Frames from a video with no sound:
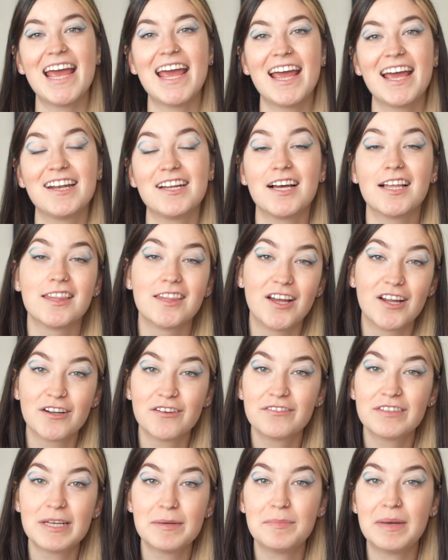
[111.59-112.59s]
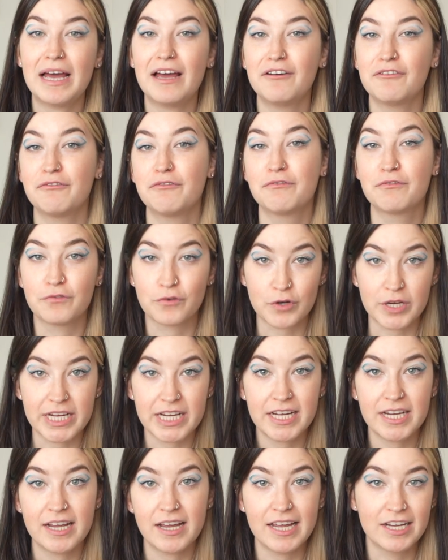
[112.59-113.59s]
and a lot of them have
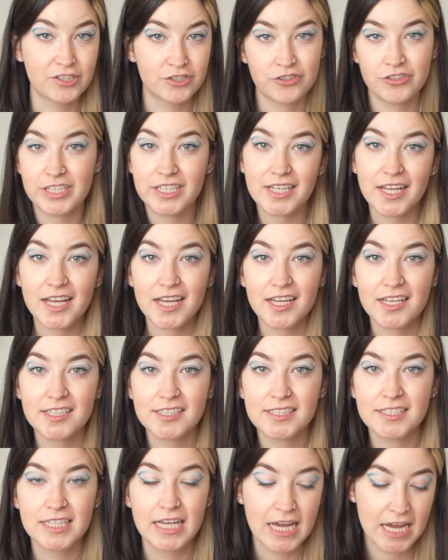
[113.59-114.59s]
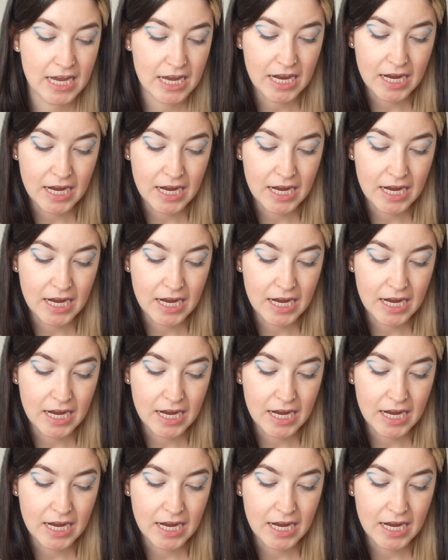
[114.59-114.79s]
free entry days.